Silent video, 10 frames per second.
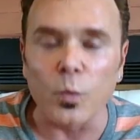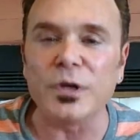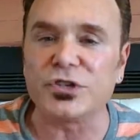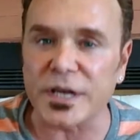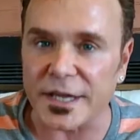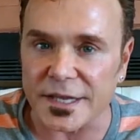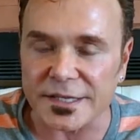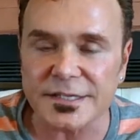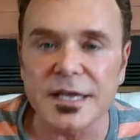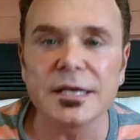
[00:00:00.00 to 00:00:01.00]
which
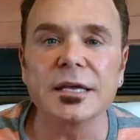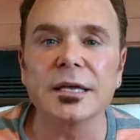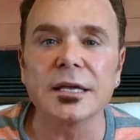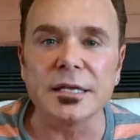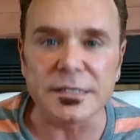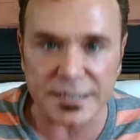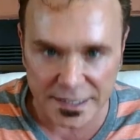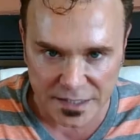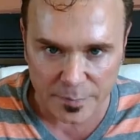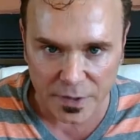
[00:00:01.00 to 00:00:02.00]
is
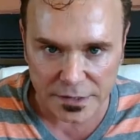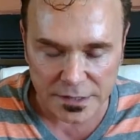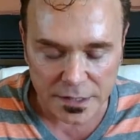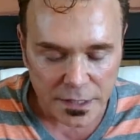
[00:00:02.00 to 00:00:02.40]
discipline.